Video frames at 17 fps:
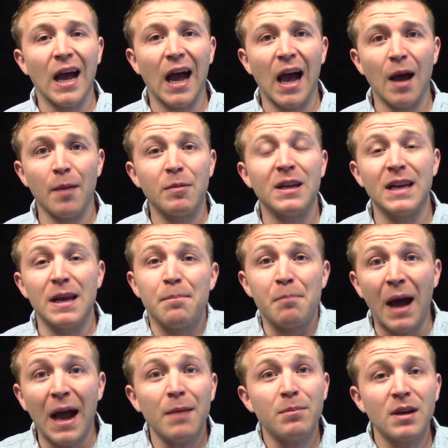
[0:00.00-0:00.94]
I mean, it
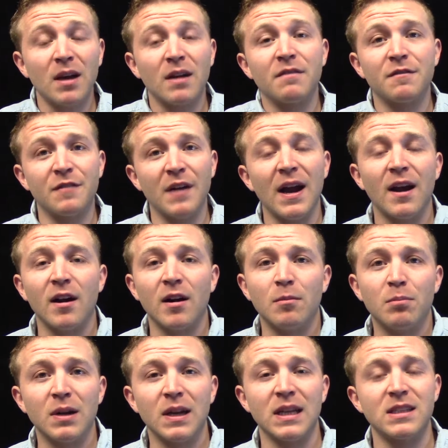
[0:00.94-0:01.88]
might be unfair,
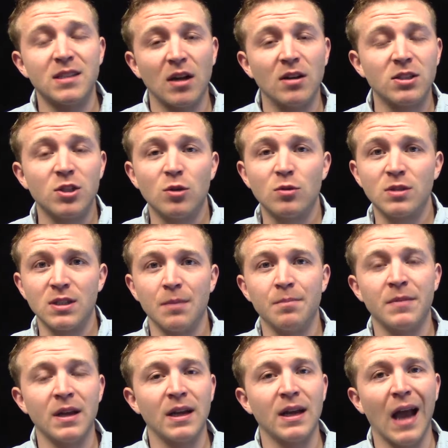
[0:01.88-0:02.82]
but it's also
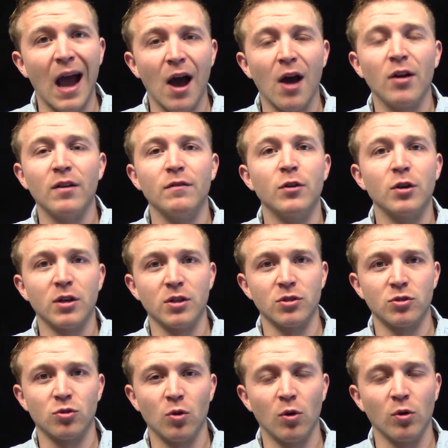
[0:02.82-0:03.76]
something out of your
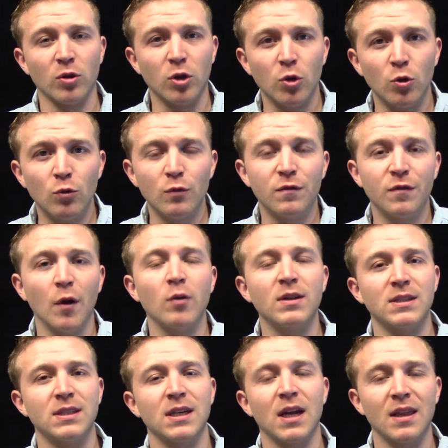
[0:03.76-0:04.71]
control. You
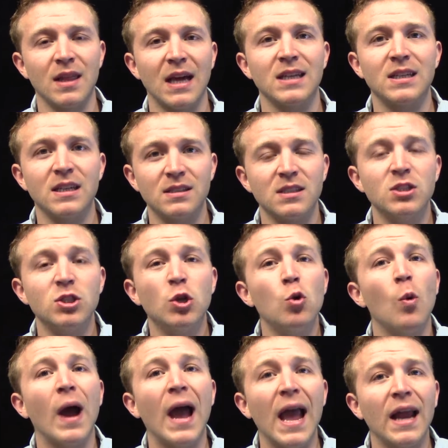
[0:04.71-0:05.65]
focusing on that doesn't
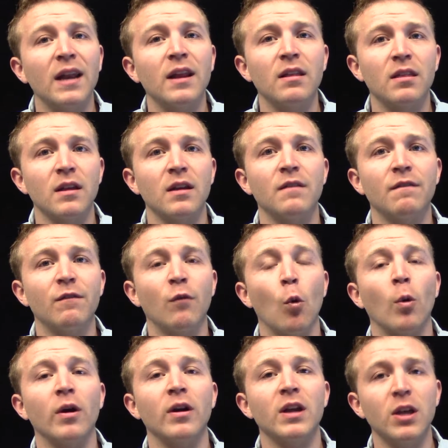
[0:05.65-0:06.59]
do anything
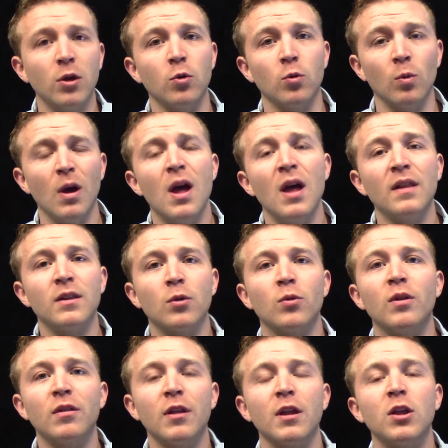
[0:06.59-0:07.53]
for you. The
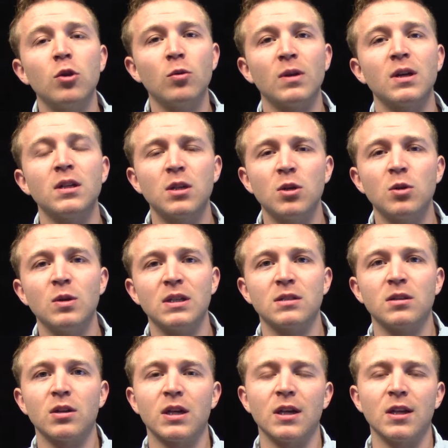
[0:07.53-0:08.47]
only thing you can do
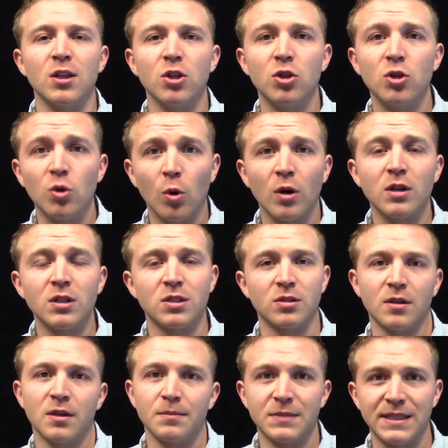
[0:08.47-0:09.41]
is look at your
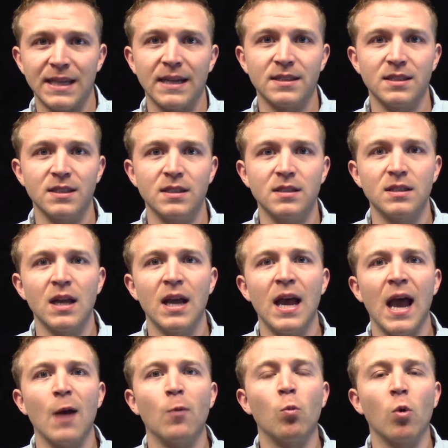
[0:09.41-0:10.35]
circumstances
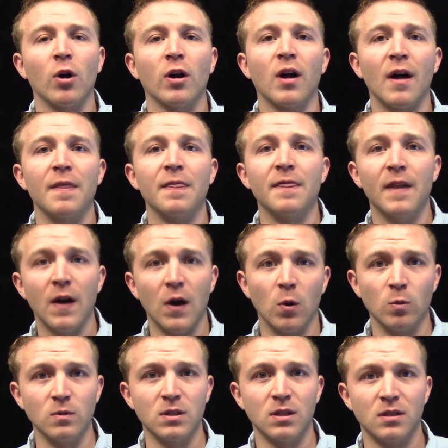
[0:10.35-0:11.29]
and work on
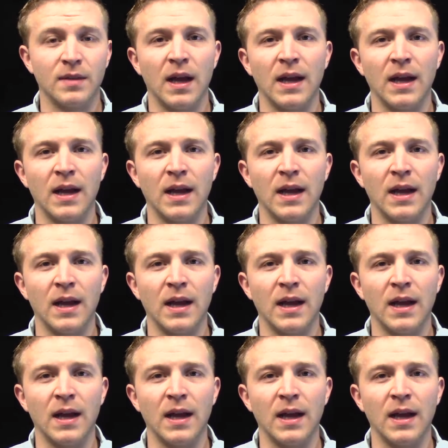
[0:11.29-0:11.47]
those.